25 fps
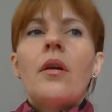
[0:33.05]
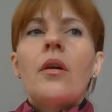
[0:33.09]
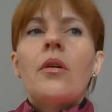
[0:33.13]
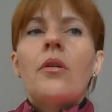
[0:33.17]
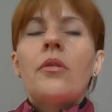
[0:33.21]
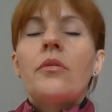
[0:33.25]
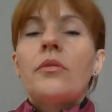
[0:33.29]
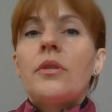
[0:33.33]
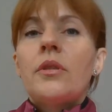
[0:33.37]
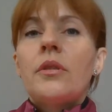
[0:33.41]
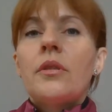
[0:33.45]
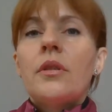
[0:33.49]

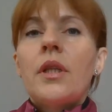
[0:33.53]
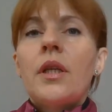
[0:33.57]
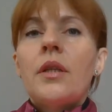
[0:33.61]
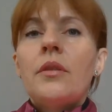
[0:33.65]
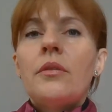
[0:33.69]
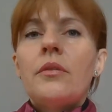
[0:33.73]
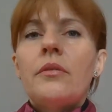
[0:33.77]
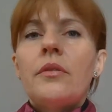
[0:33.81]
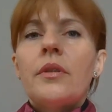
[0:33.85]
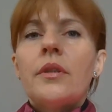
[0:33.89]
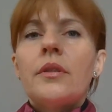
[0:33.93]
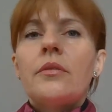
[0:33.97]
of their
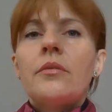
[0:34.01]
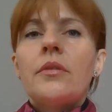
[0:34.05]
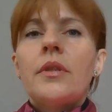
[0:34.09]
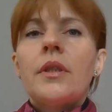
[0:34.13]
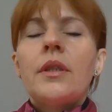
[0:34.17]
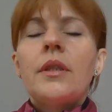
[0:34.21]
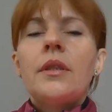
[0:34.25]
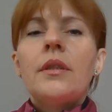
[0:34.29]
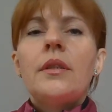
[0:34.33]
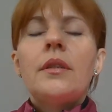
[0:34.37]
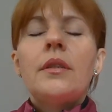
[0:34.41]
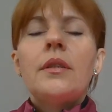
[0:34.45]
loved one,
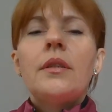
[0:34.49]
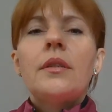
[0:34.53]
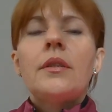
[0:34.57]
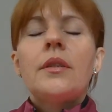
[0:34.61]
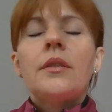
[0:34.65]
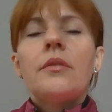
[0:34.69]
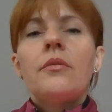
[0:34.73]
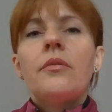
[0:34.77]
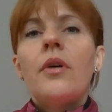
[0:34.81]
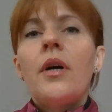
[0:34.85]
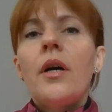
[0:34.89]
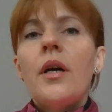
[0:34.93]
right? It's
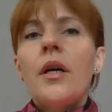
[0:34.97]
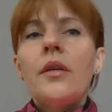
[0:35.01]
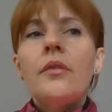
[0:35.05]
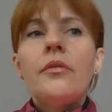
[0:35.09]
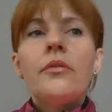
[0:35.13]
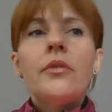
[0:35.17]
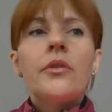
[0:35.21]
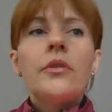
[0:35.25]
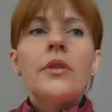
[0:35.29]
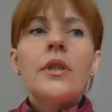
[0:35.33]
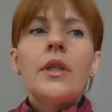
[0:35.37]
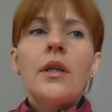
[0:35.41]
a wife
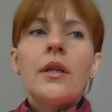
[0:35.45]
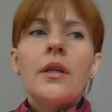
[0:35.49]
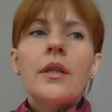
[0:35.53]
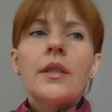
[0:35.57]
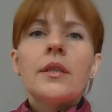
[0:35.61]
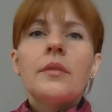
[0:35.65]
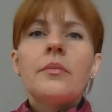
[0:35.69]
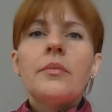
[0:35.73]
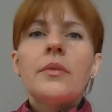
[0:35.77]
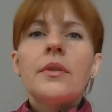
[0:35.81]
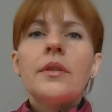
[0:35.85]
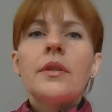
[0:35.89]
or the
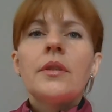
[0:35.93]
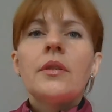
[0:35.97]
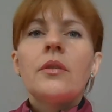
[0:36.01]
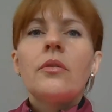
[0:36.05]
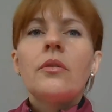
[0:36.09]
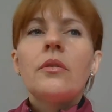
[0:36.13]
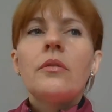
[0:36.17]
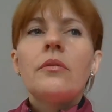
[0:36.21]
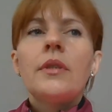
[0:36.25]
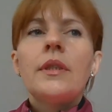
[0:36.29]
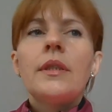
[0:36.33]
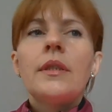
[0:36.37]
husband's
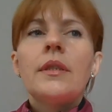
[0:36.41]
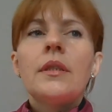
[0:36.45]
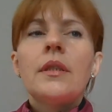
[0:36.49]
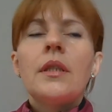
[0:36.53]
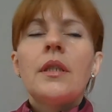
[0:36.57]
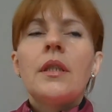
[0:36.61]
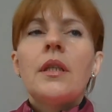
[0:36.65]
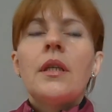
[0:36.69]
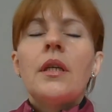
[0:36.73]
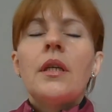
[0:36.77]
always